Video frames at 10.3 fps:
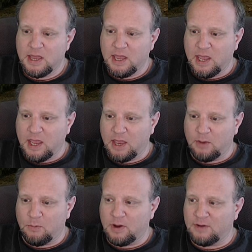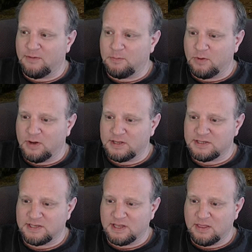And one of them
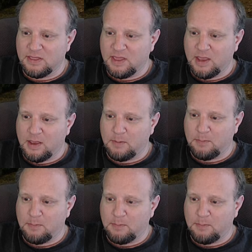was the